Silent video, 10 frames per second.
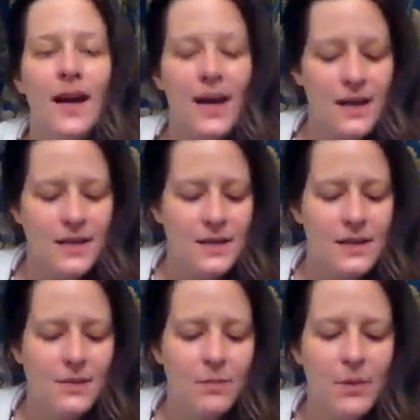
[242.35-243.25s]

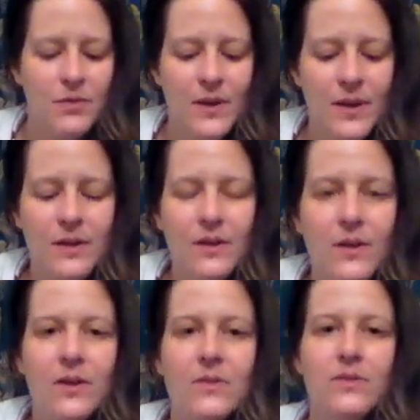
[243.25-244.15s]
But funny
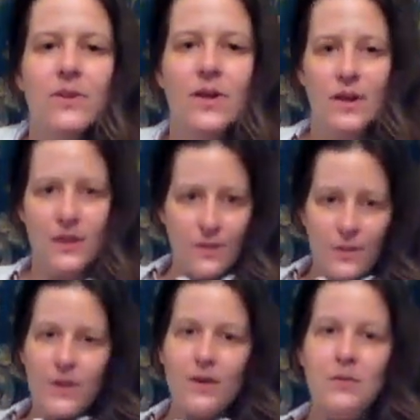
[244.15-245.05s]
enough,
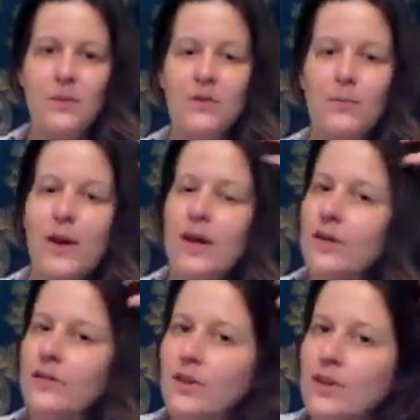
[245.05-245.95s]
when I moved back
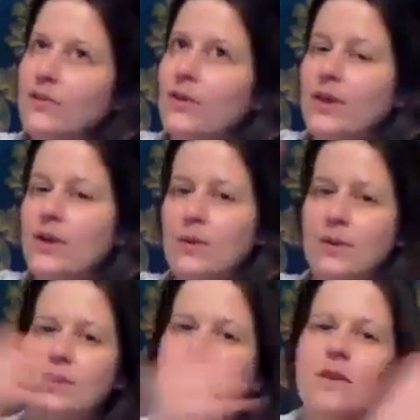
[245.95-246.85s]
here, so if I go
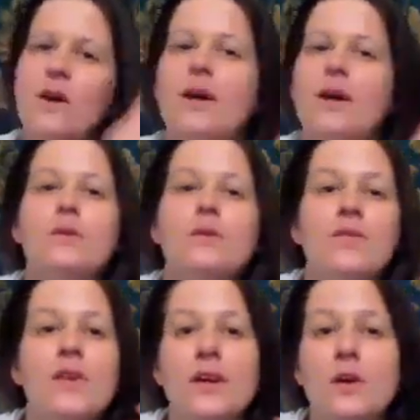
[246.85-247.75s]
under the light or
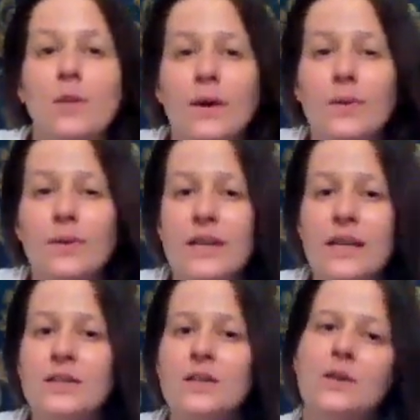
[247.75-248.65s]
if I go out in the
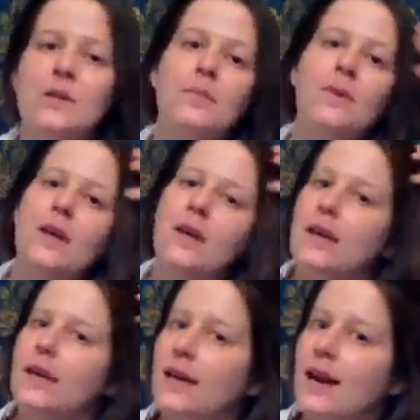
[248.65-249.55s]
daytime,
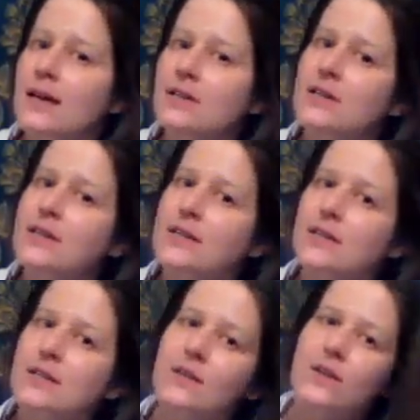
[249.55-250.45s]
it actually
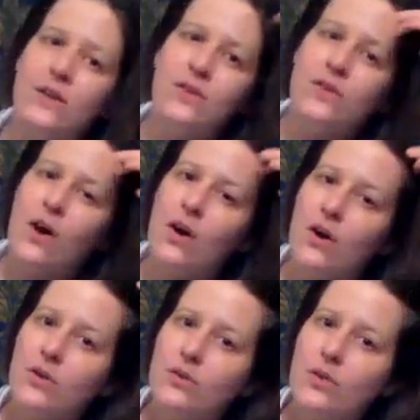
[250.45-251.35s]
doesn't look as
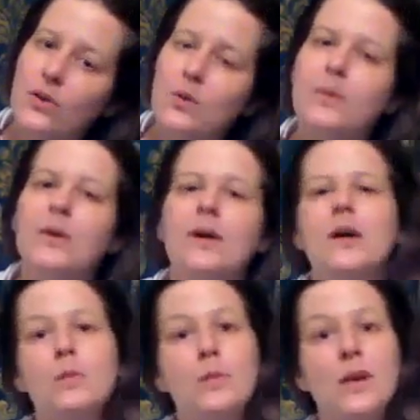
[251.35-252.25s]
dark on top.
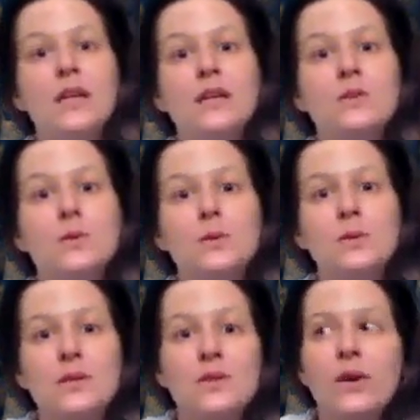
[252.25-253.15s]
But
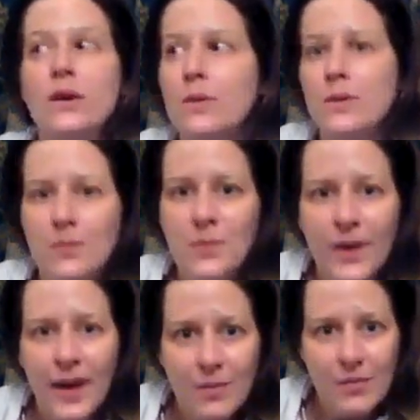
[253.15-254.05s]
indoors at night when I'm on
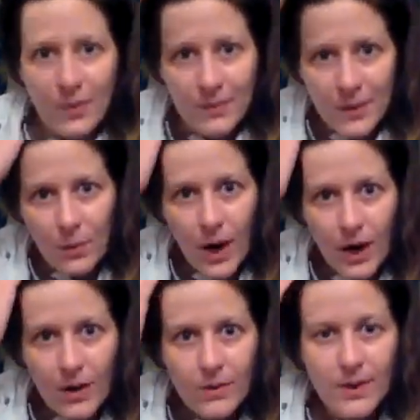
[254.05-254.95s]
camera, I'm like,
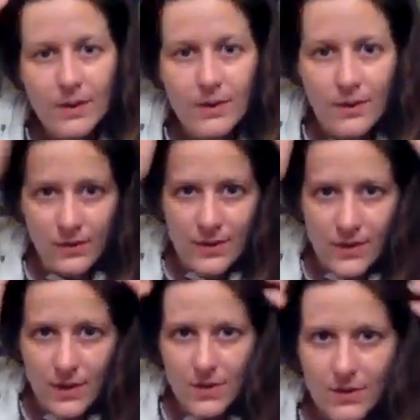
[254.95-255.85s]
wow, it looks so
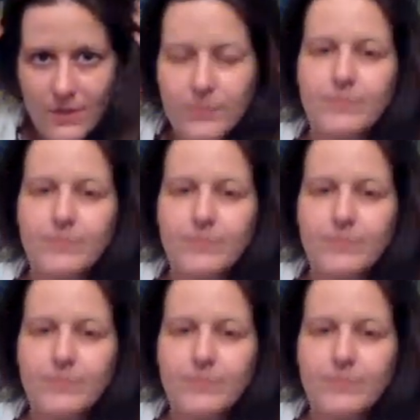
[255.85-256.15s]
dark.